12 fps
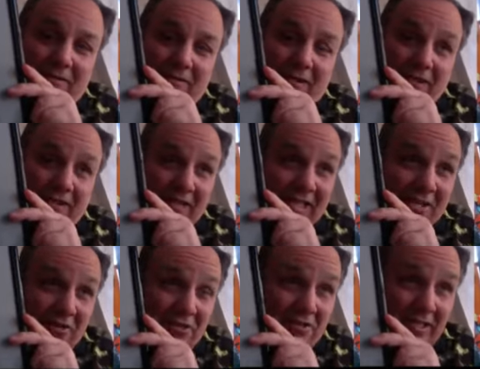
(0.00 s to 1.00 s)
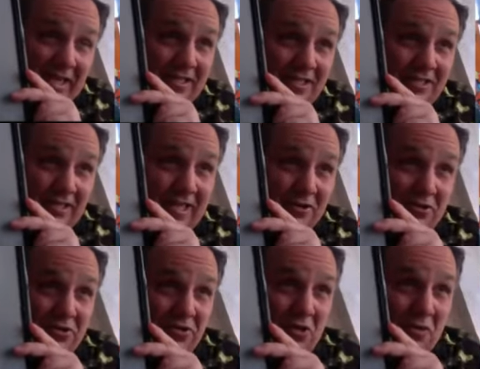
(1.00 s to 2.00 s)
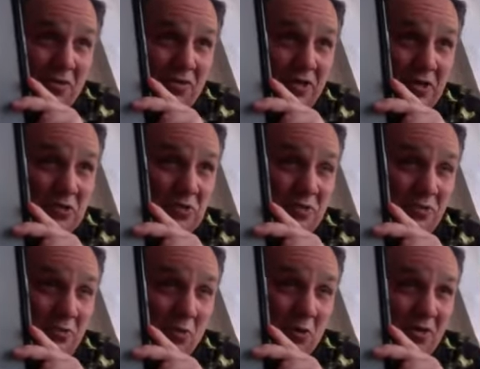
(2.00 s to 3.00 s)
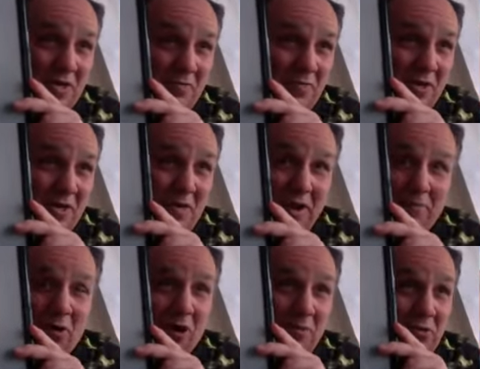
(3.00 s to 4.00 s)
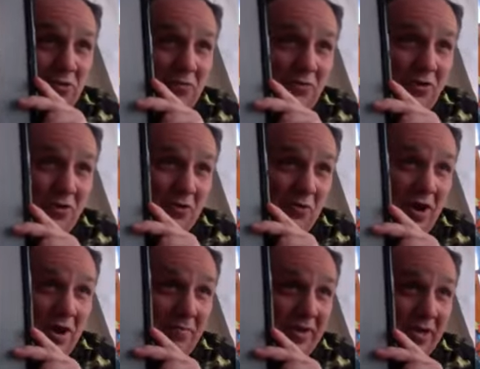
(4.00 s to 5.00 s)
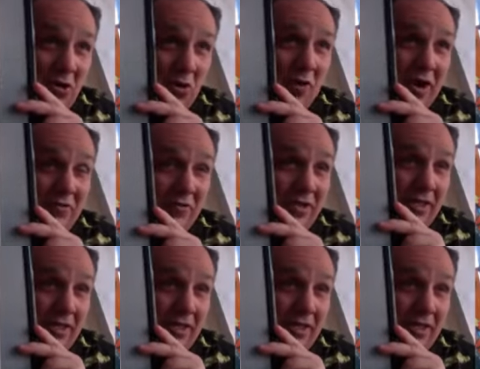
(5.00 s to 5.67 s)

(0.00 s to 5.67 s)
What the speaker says: Just letters, like these letters, the only thing's worth any money in my apartment. So if you're gonna rob me, go right for the.